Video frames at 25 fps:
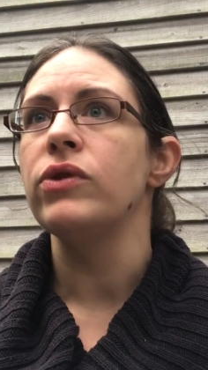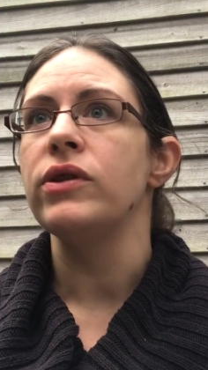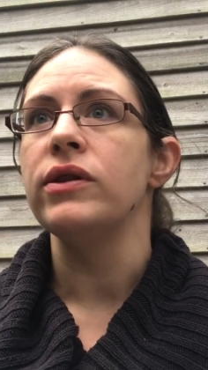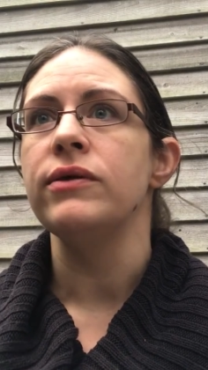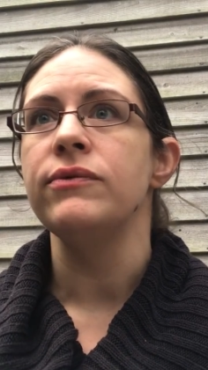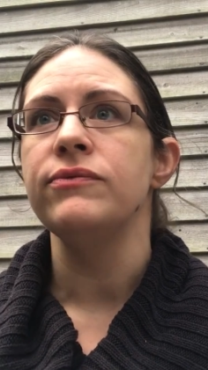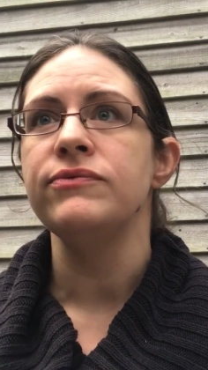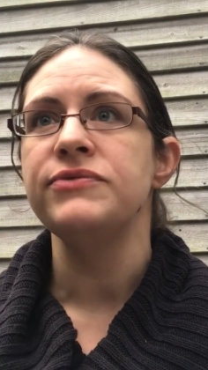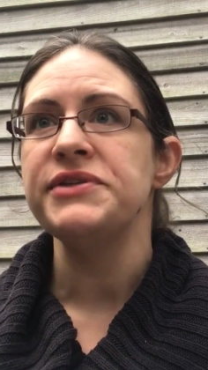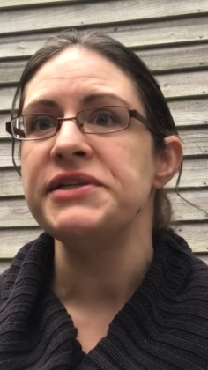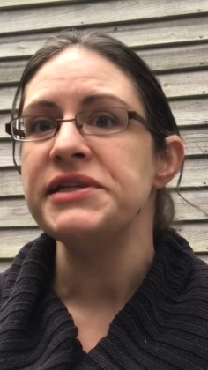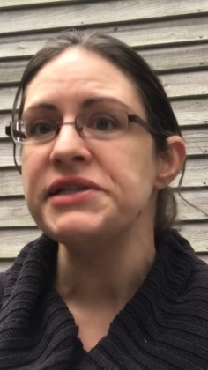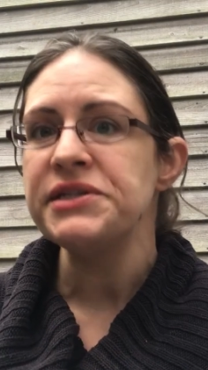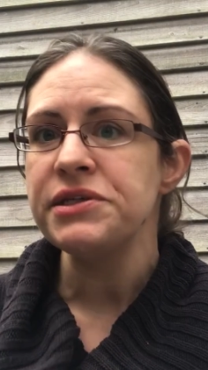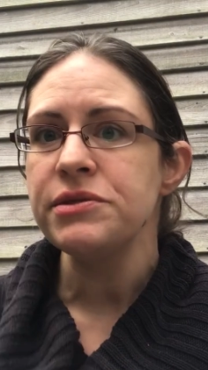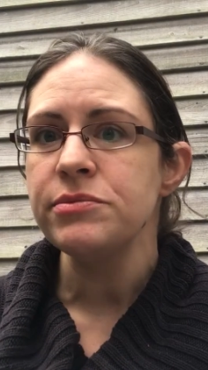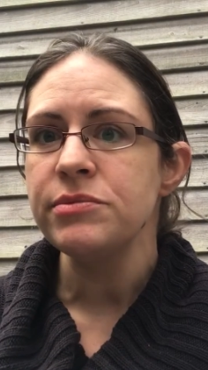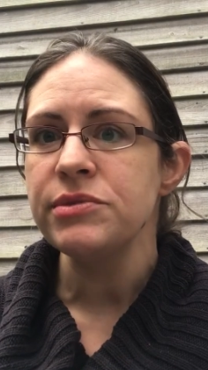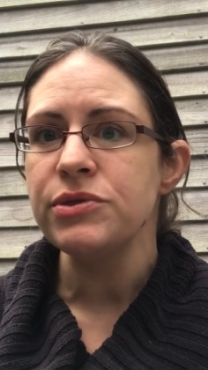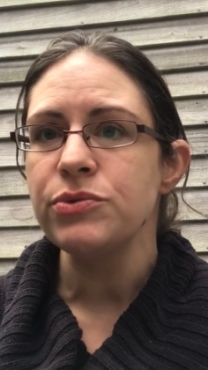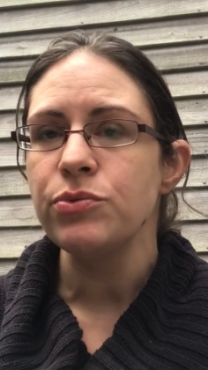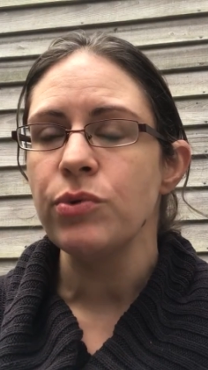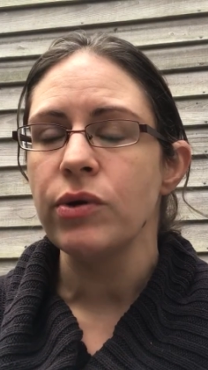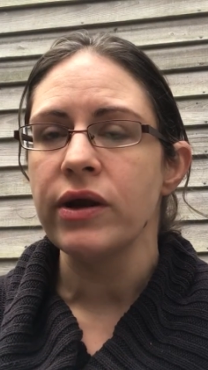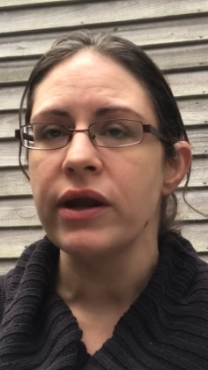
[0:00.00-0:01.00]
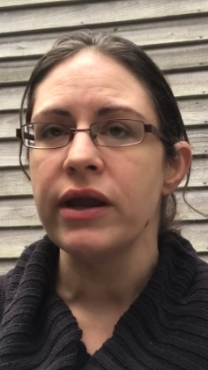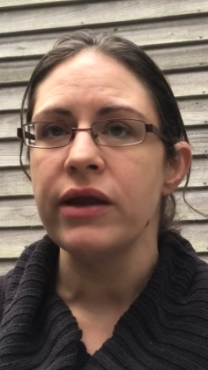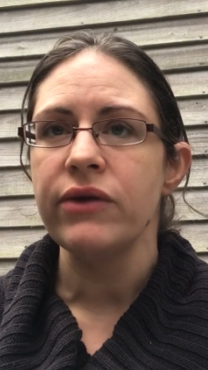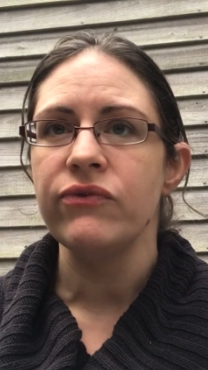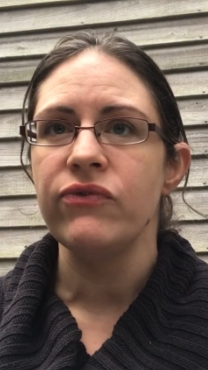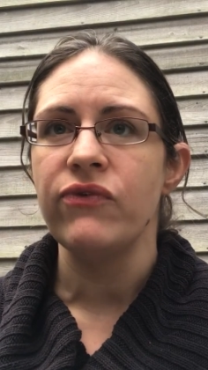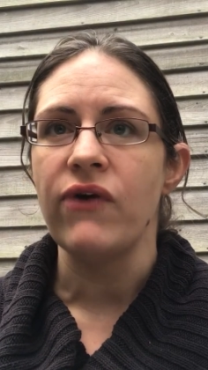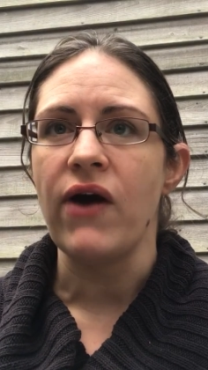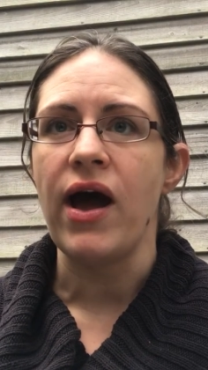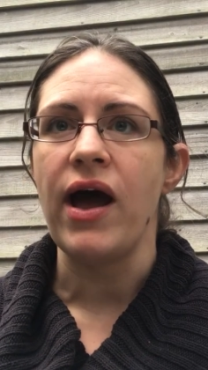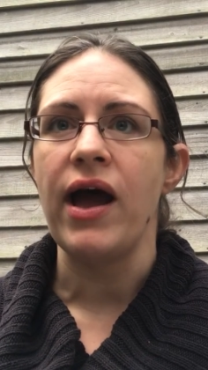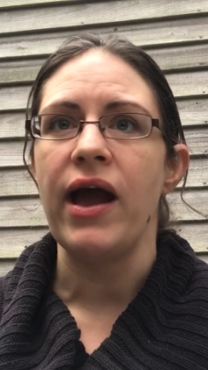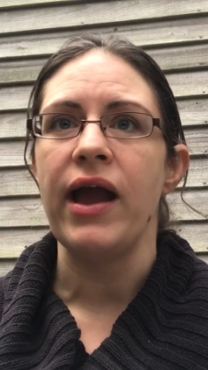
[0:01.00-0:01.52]
the lymph system is working
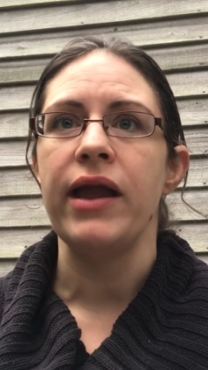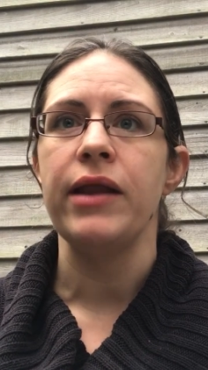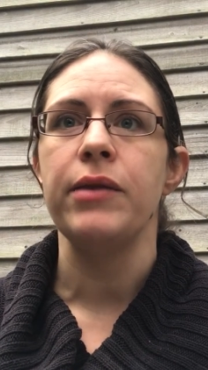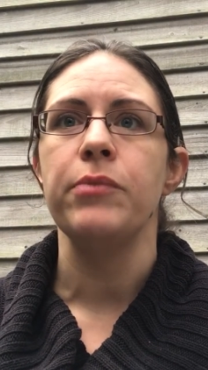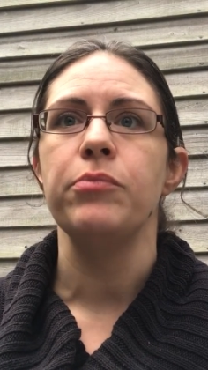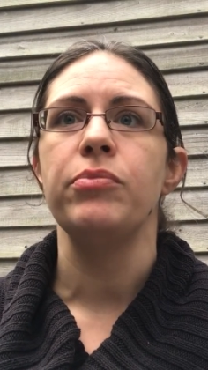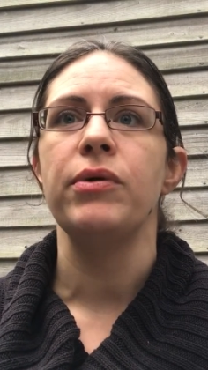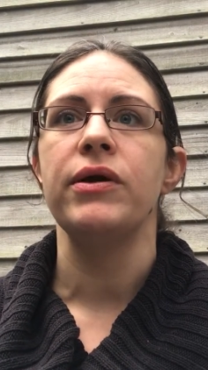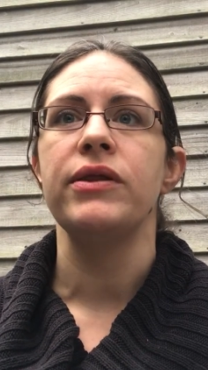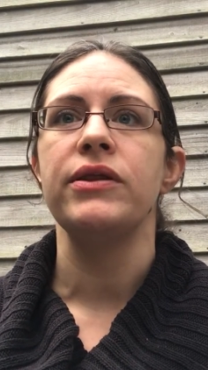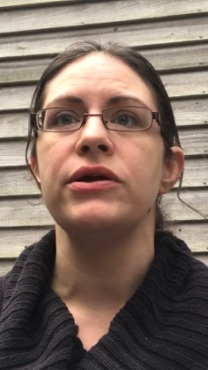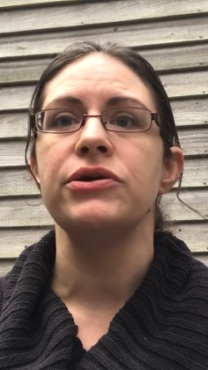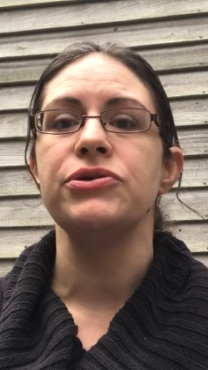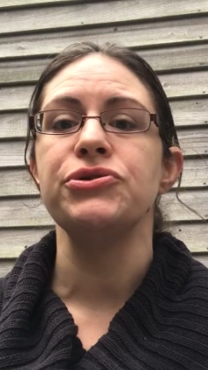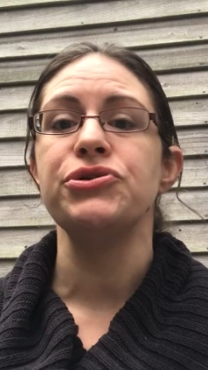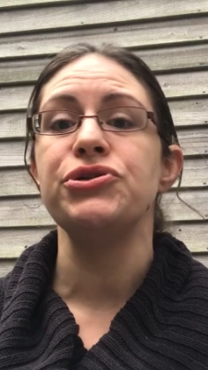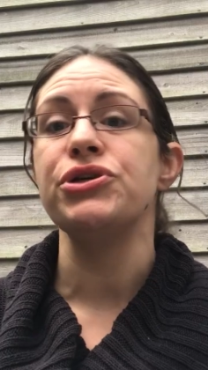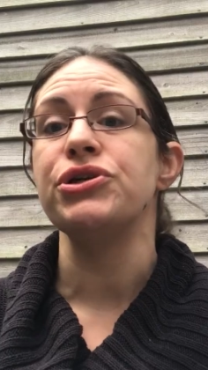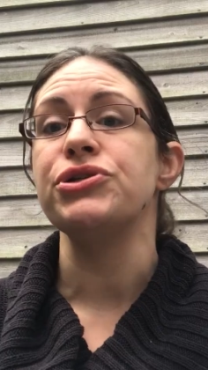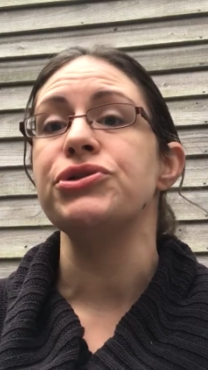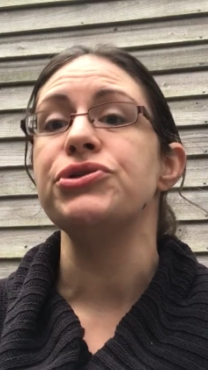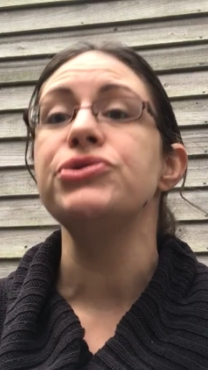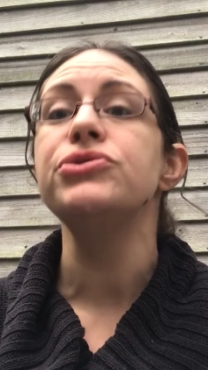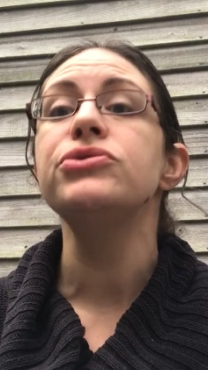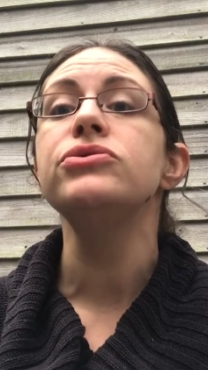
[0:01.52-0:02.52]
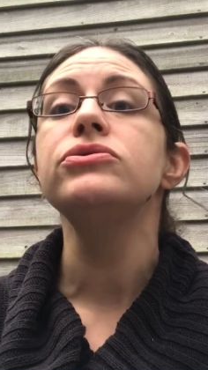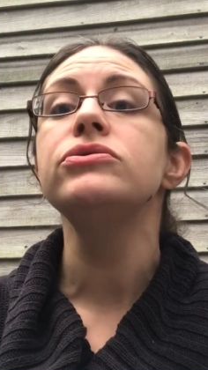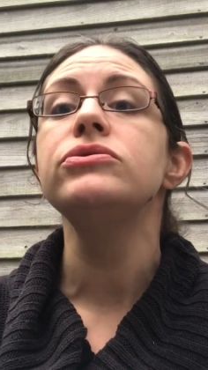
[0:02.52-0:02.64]
fine, but there's just